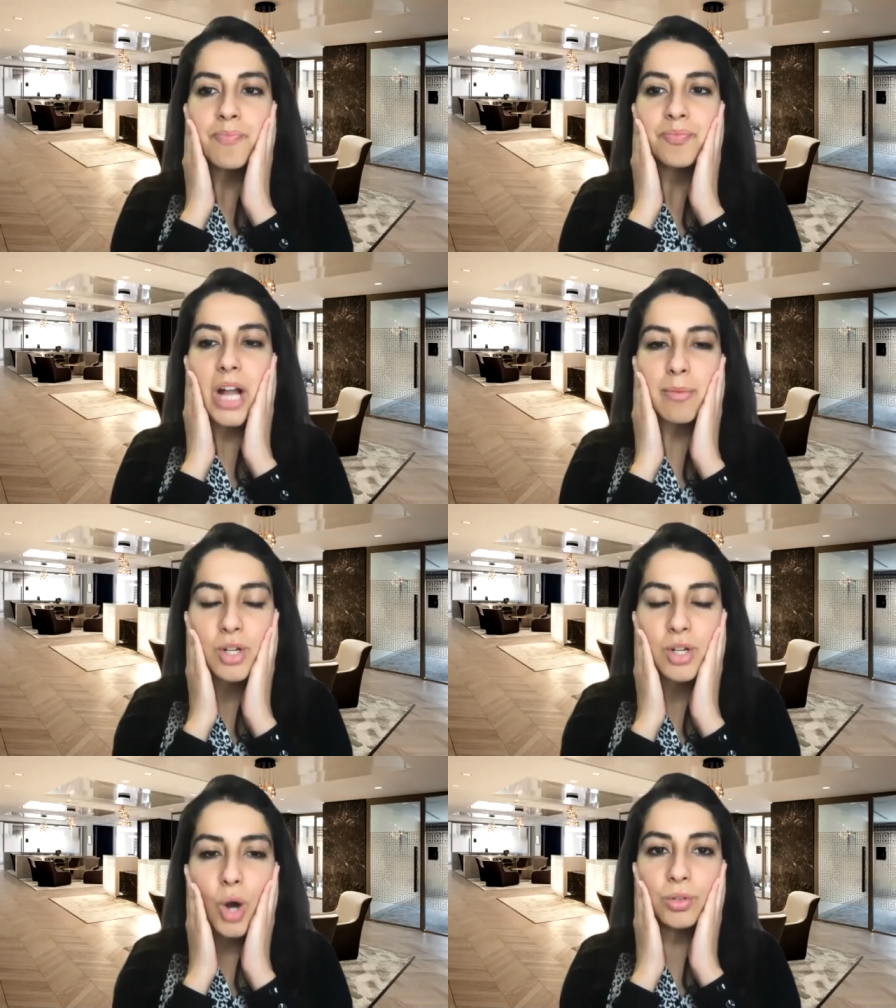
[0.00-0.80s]
i'm
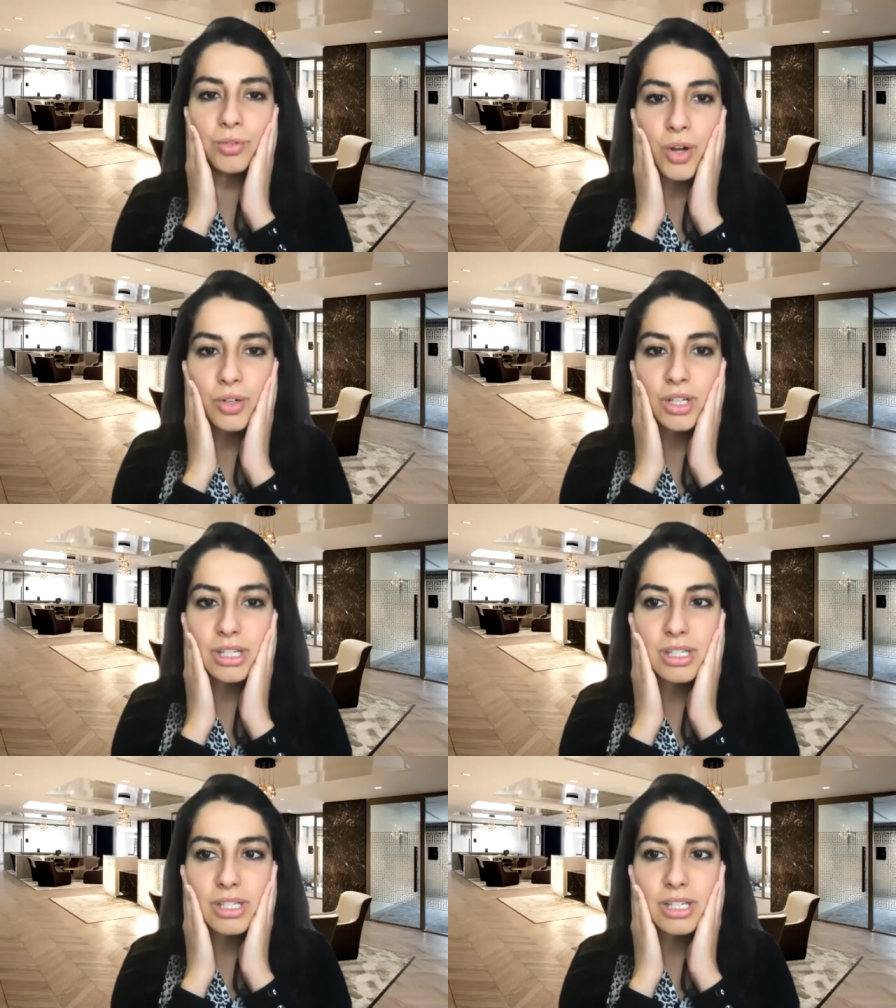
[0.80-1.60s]
goal
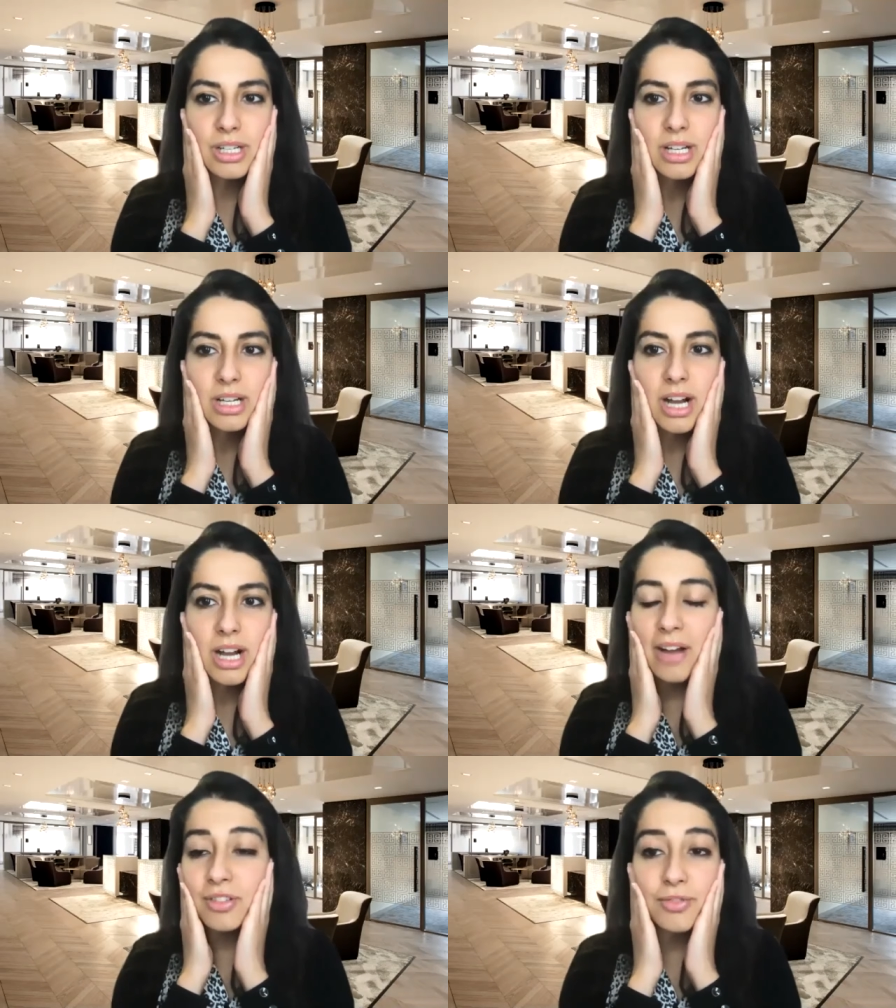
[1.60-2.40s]
focused i
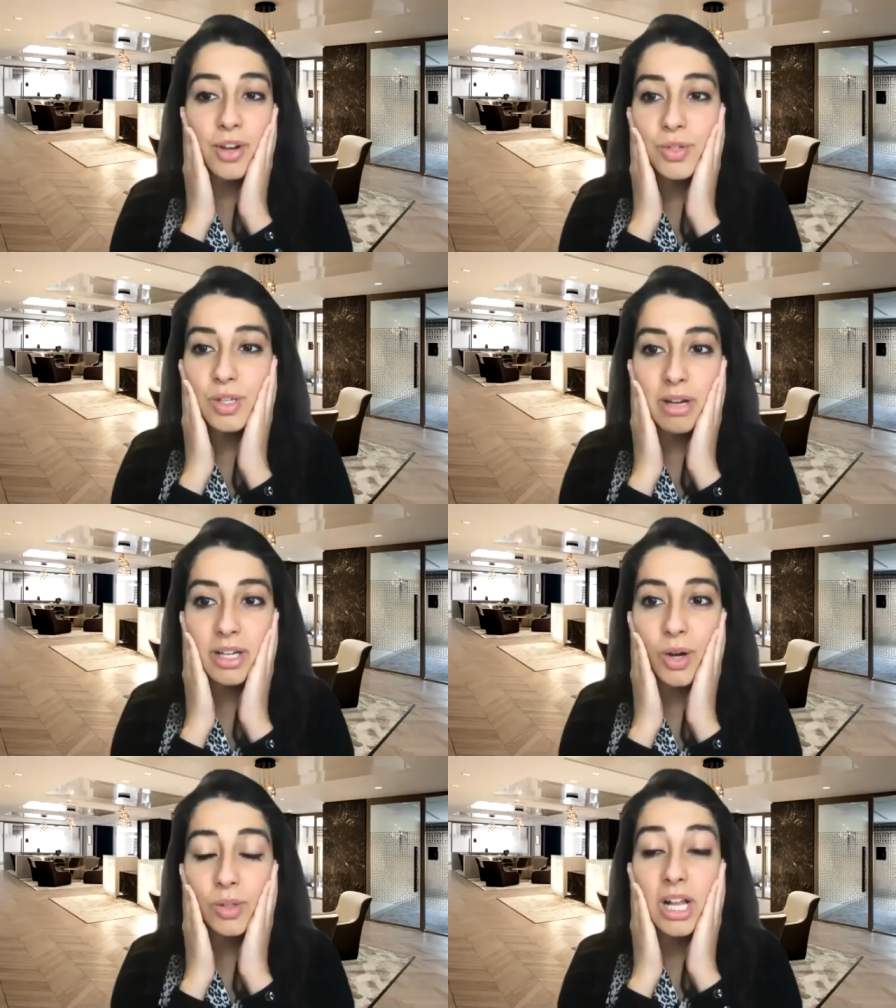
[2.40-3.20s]
have to focus on my
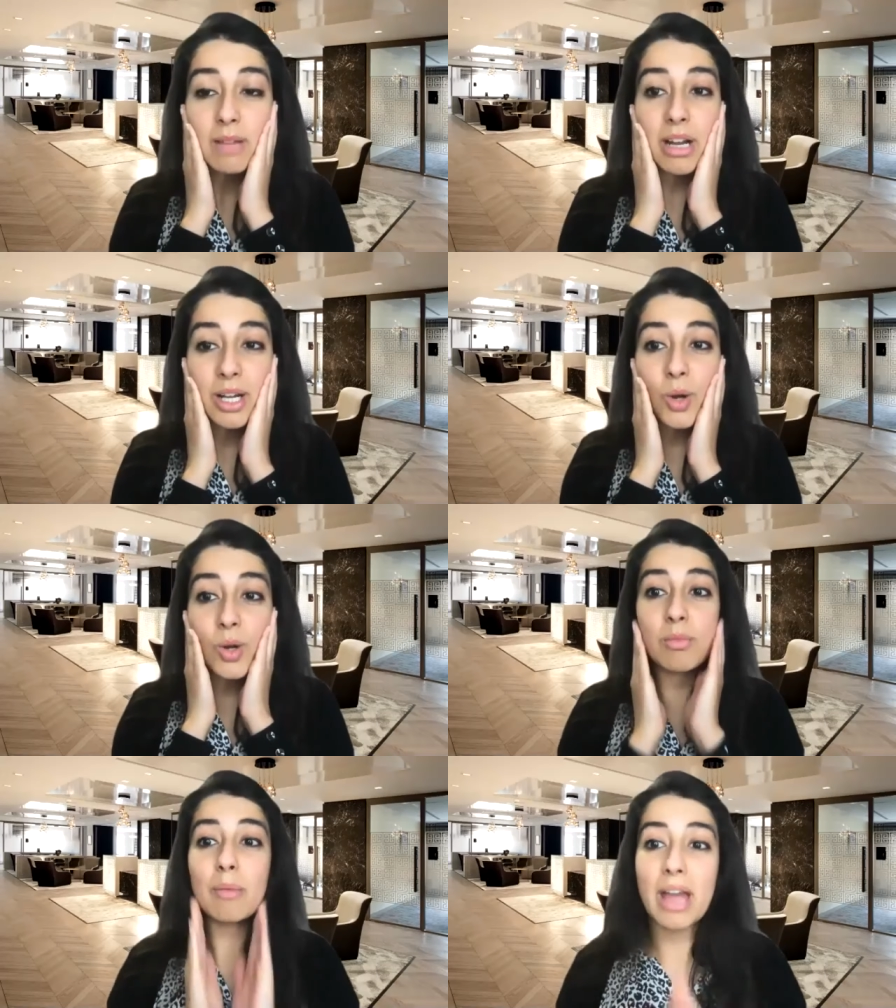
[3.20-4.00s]
goal my goal
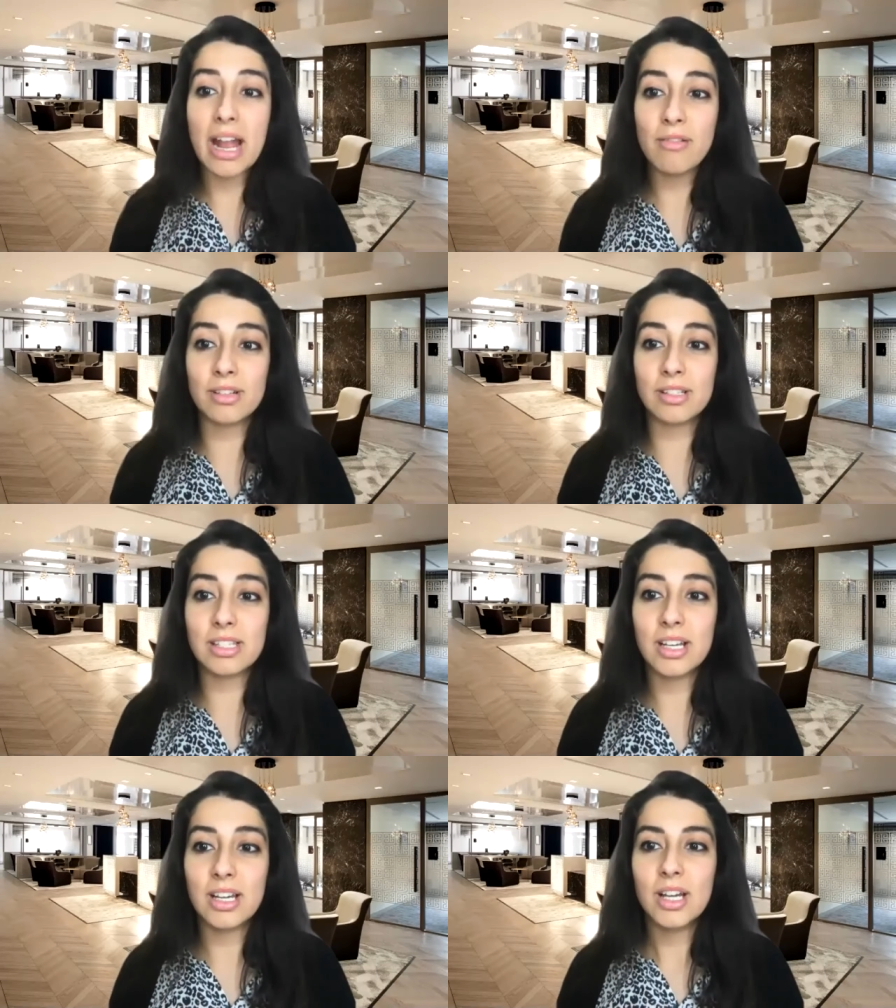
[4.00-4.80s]
are my
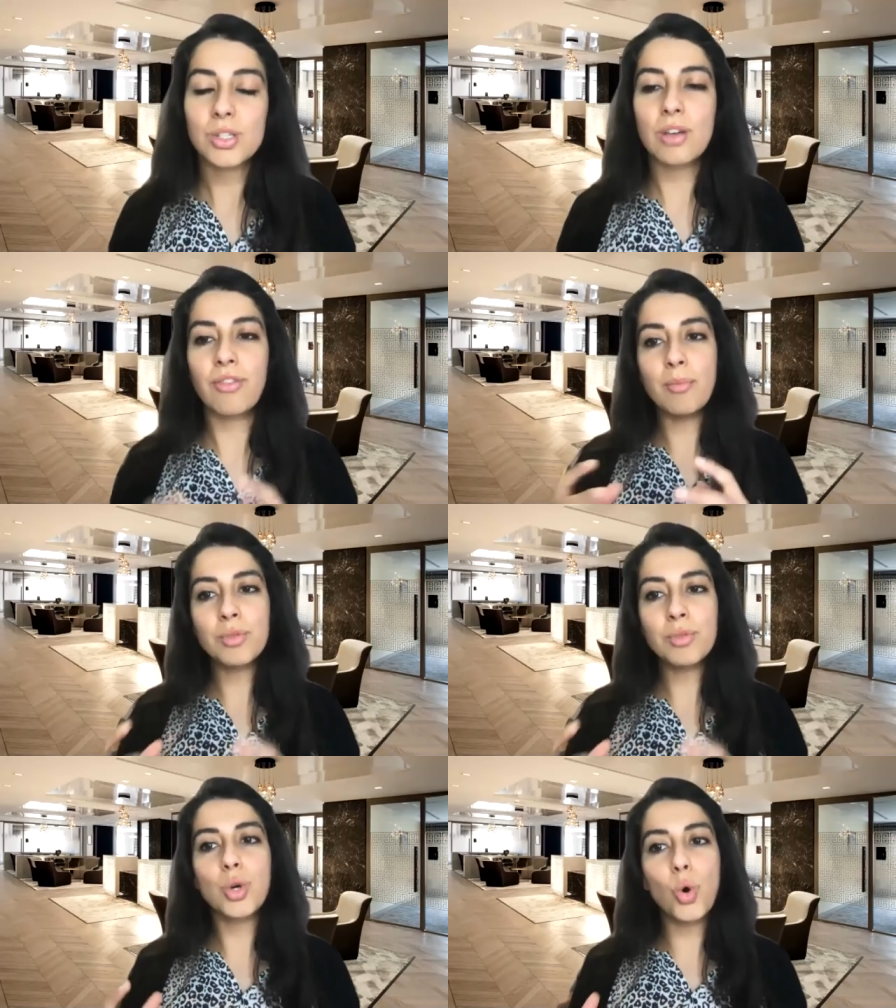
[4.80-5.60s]
parents so if i'm
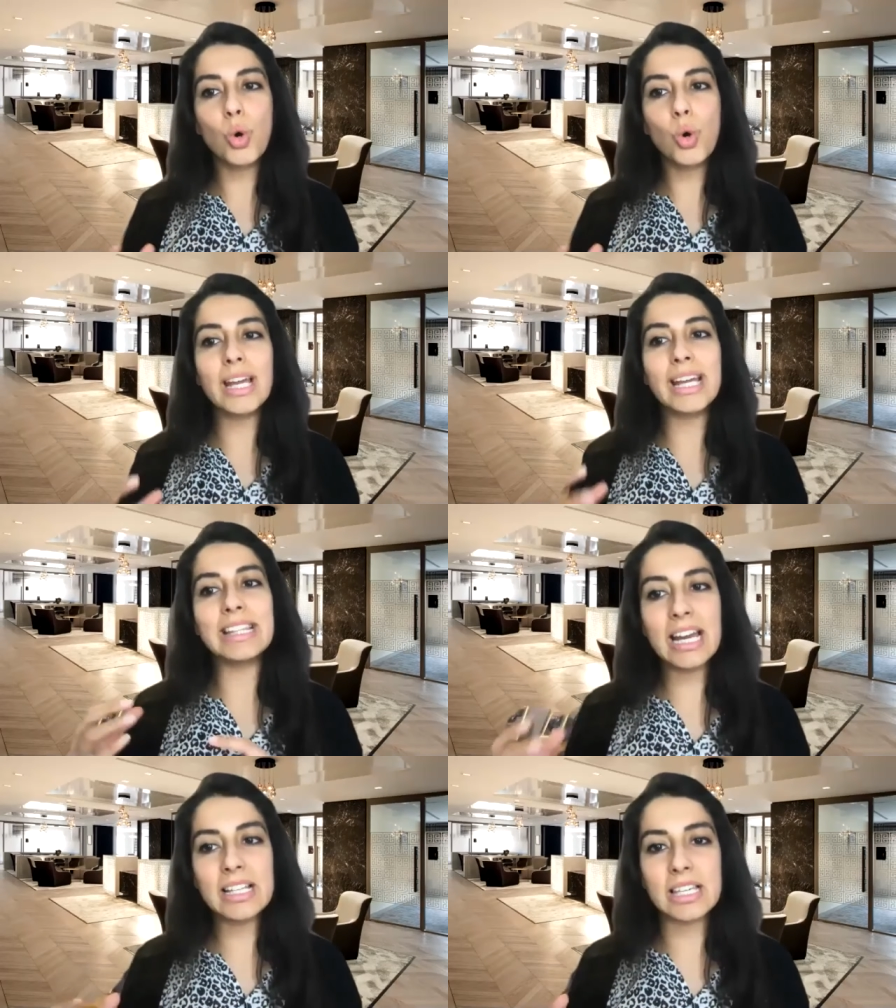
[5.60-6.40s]
talking
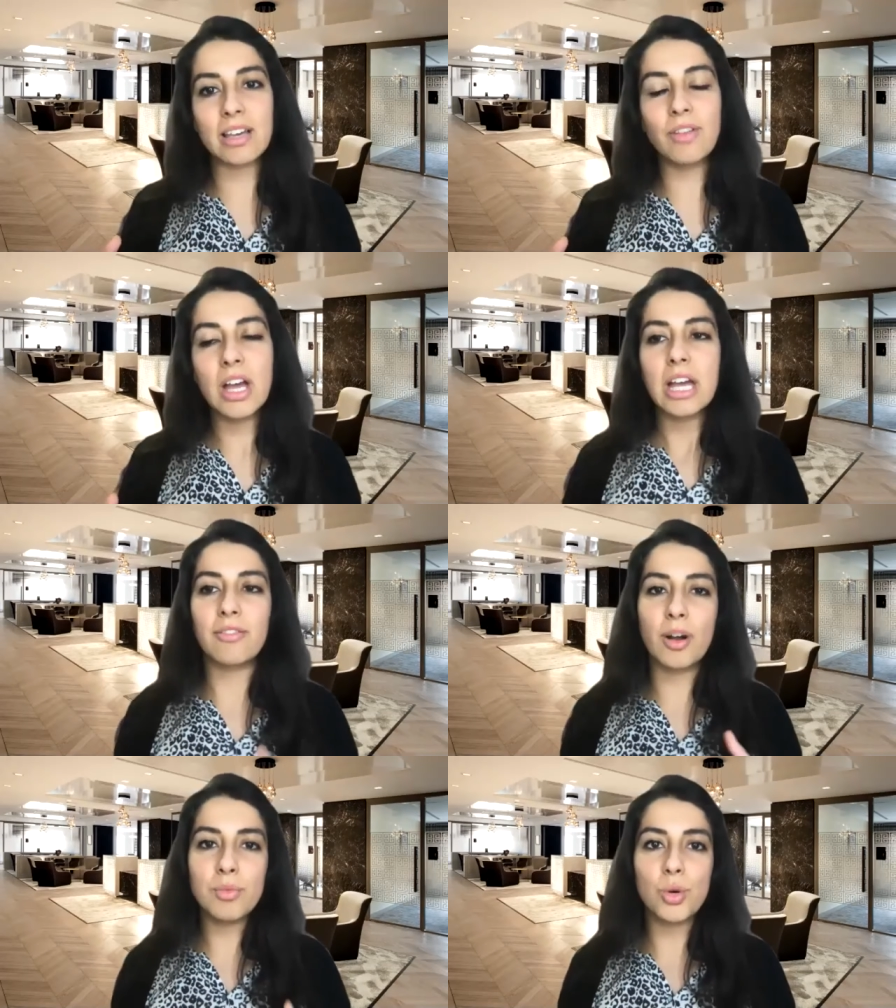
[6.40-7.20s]
negative if
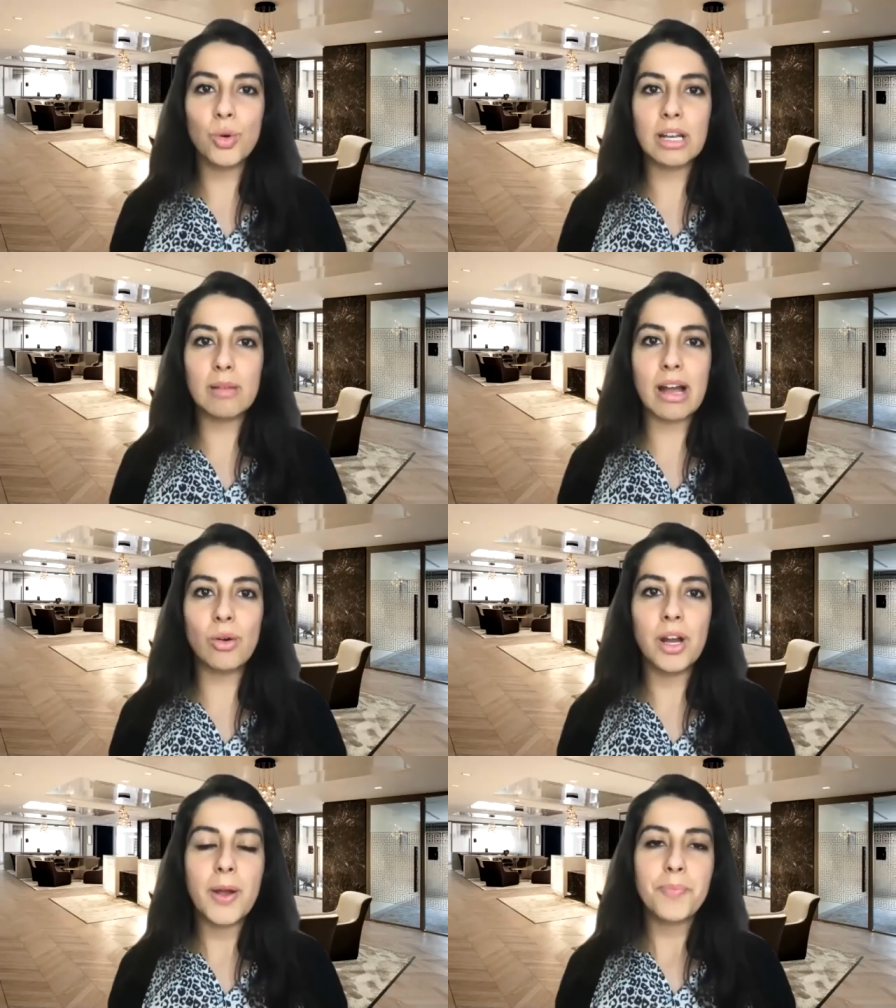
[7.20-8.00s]
i'm talking about